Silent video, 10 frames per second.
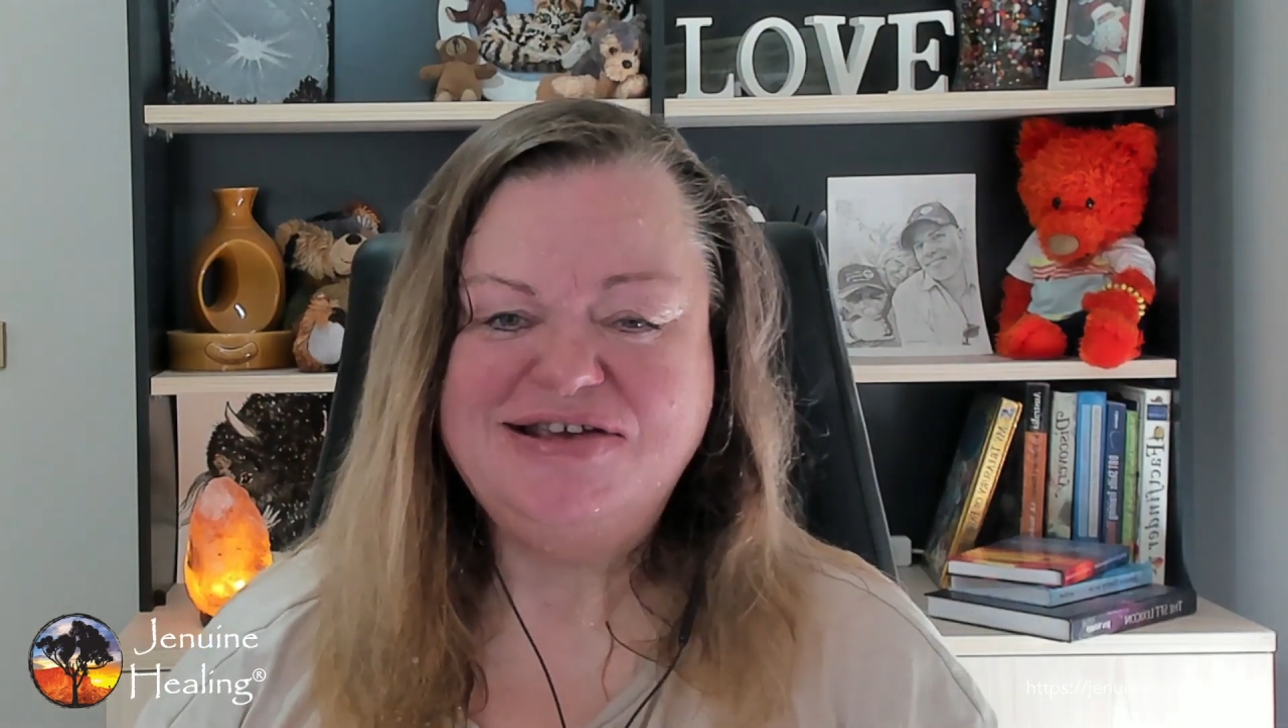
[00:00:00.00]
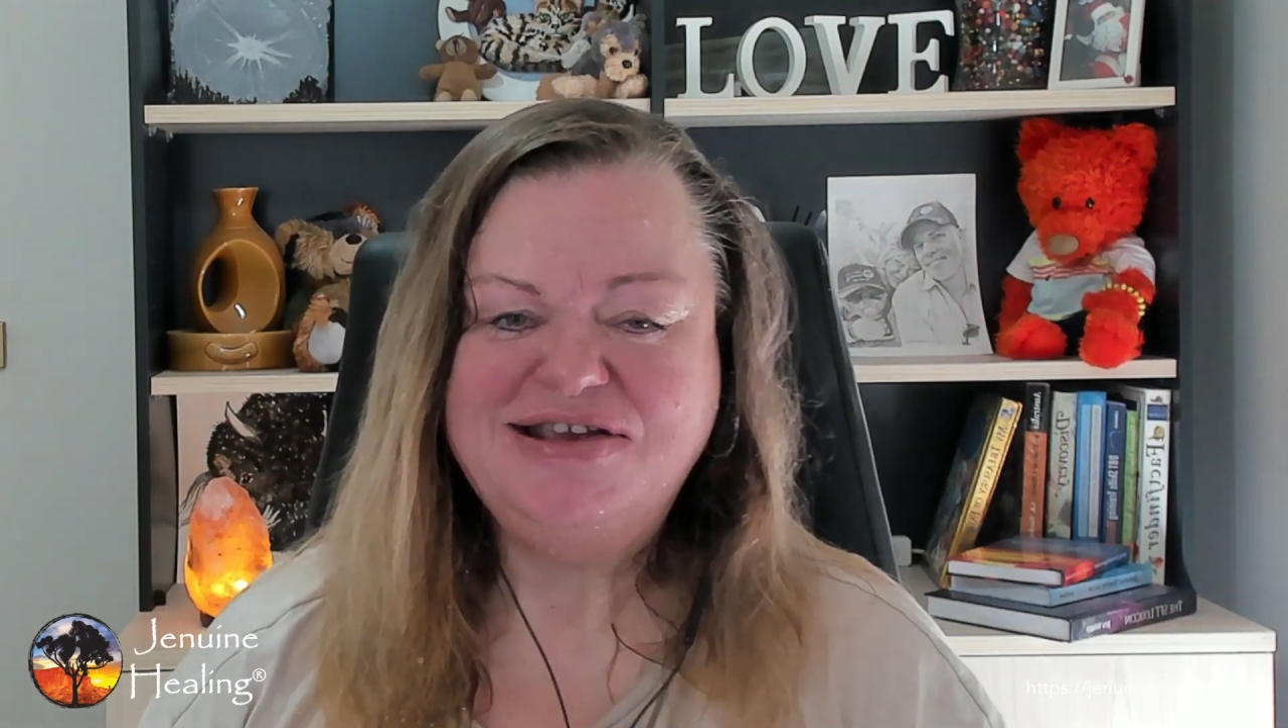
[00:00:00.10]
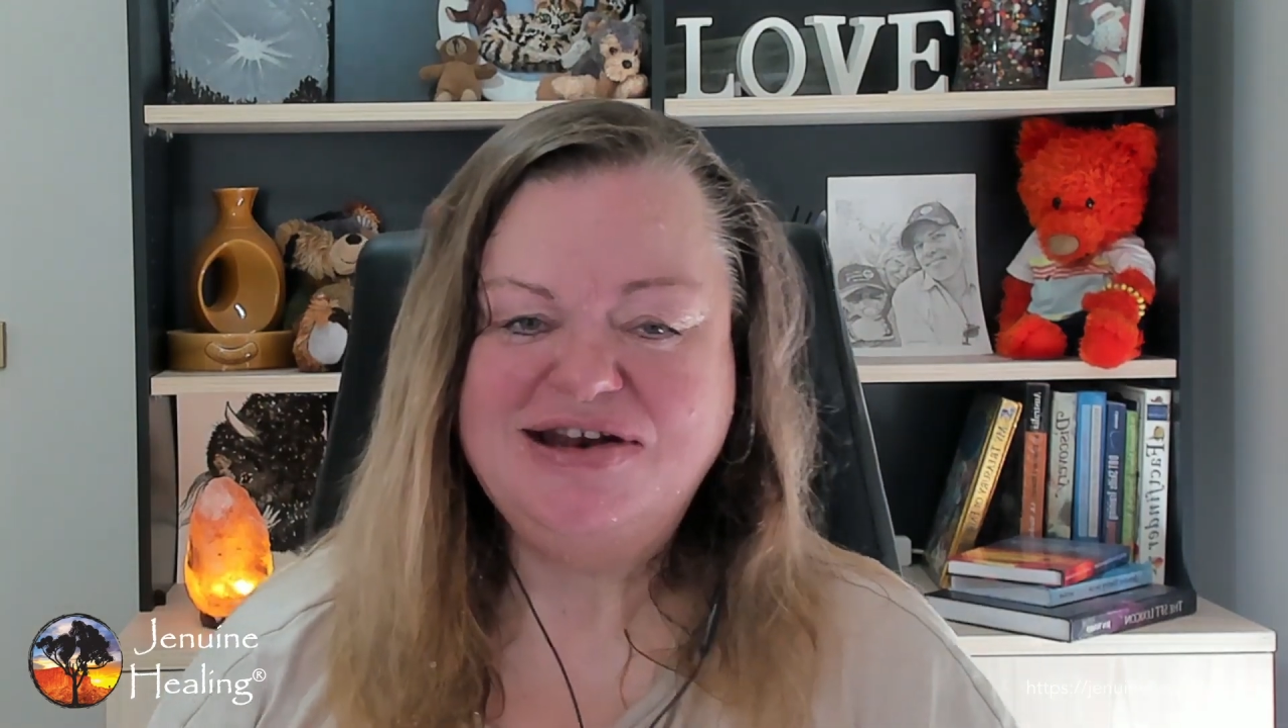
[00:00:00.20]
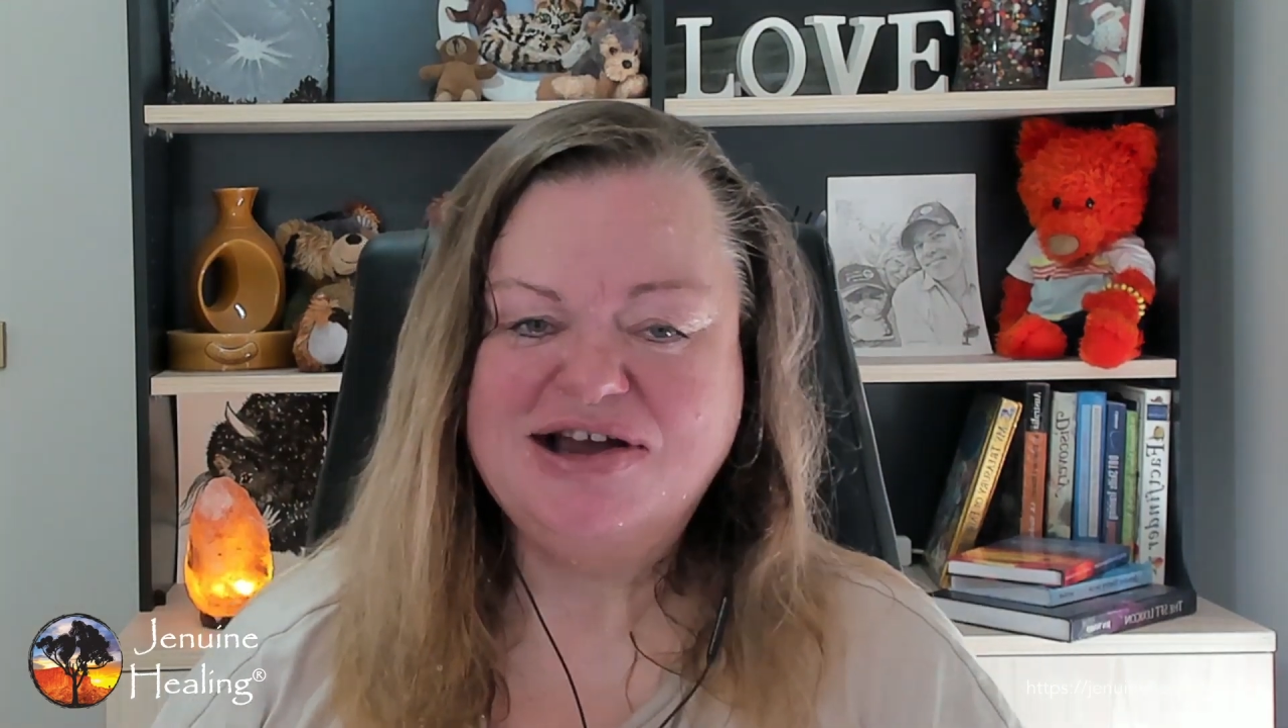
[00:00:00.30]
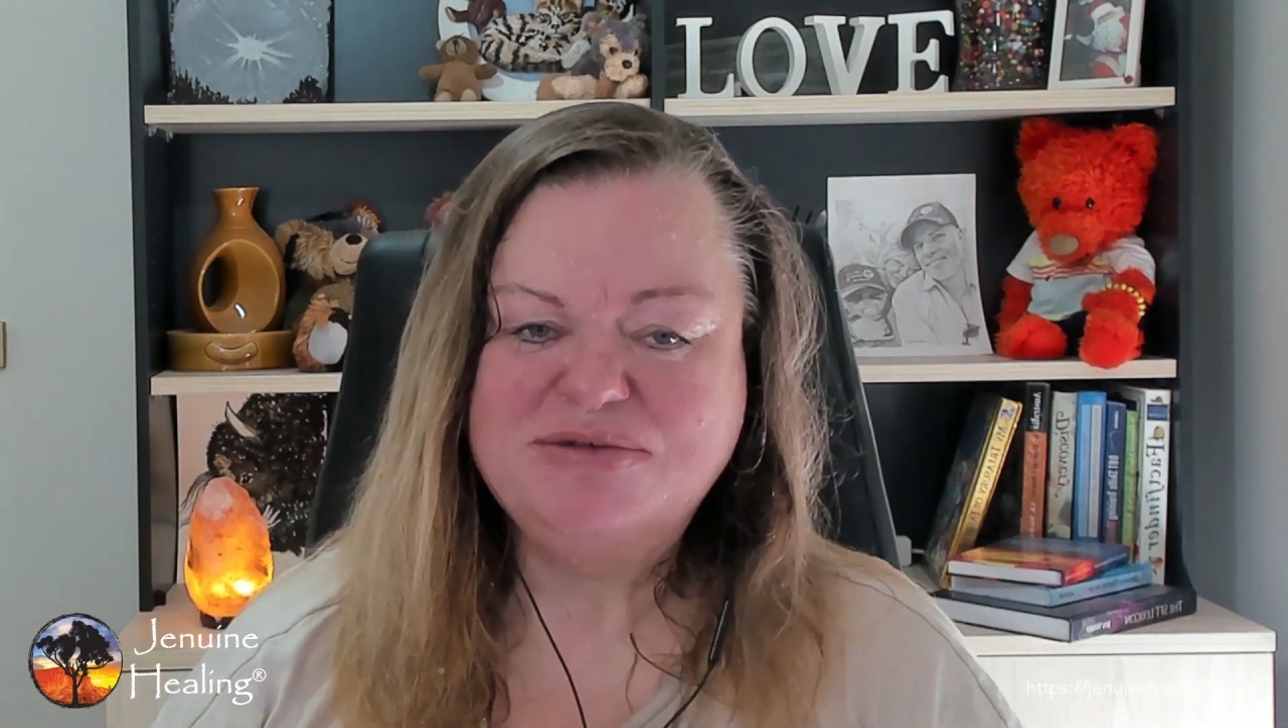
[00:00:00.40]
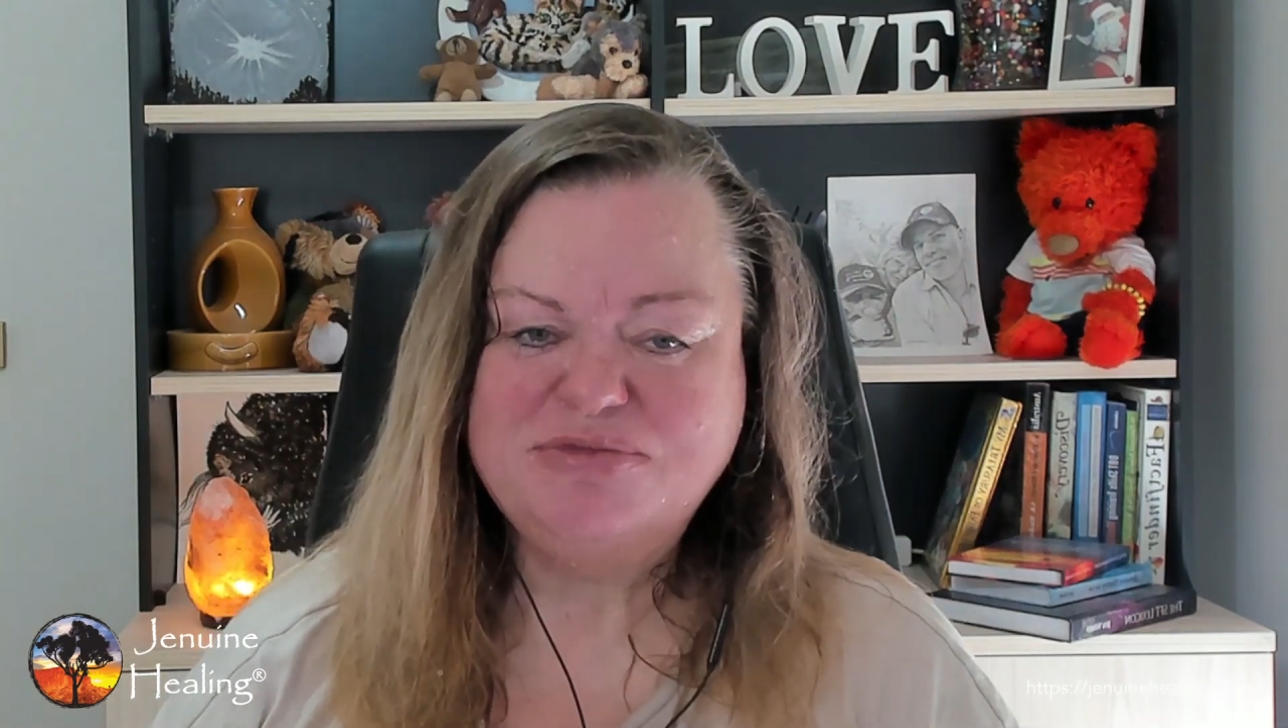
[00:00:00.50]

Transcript: in all